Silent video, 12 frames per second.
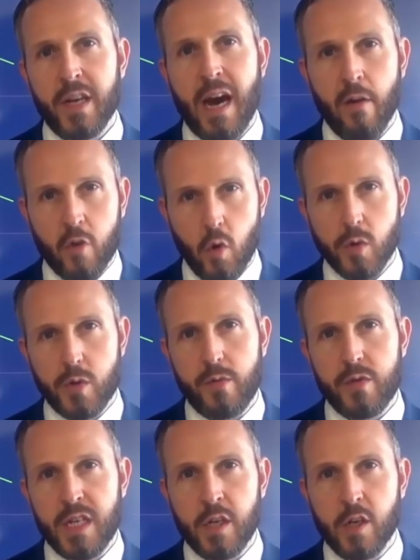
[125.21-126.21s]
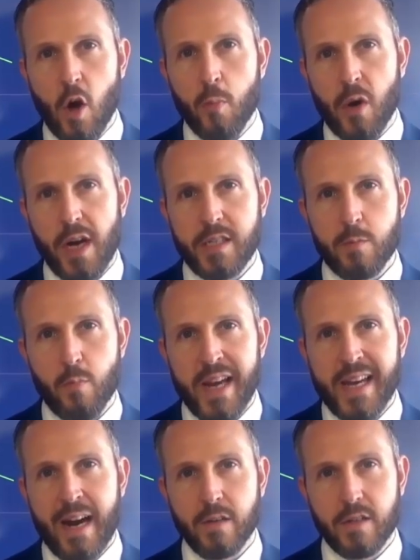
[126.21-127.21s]
Now, of course, we've seen gold prices
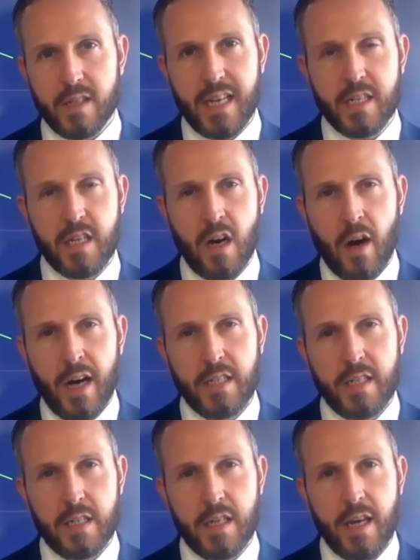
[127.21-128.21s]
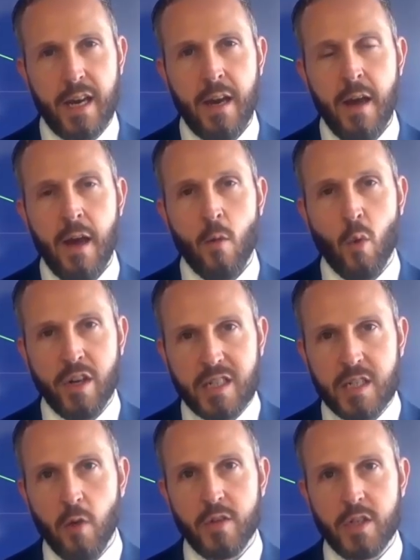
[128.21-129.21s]
break out to 6-year highs this year,
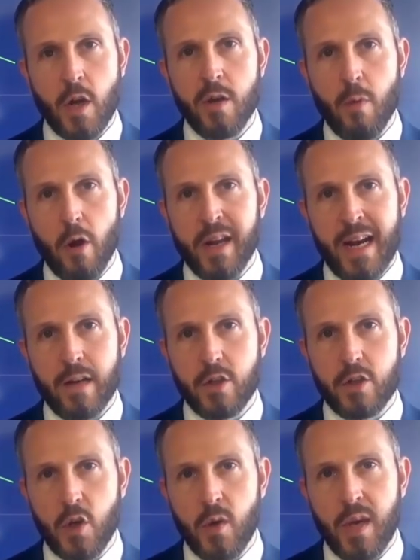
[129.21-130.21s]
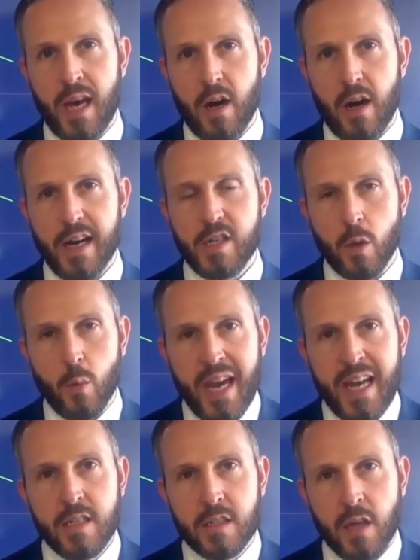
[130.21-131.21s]
whereas silver's only broken out to 2-year highs. So
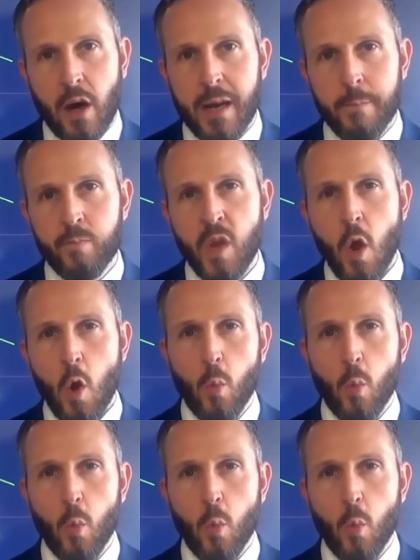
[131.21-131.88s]
in time,